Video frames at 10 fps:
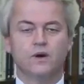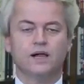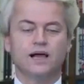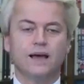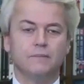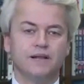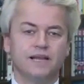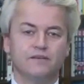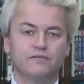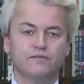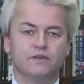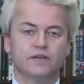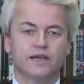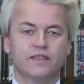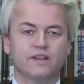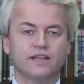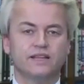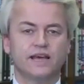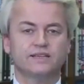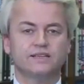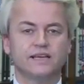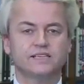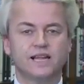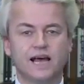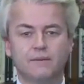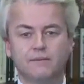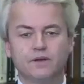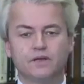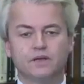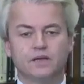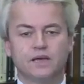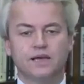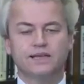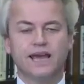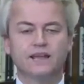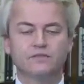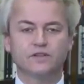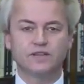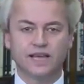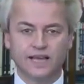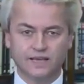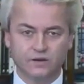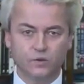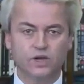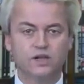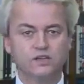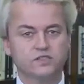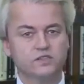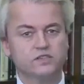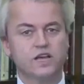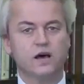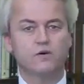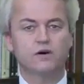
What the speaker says: Well, I believe, Kathleen, that Islam, at the end of the day, will cost us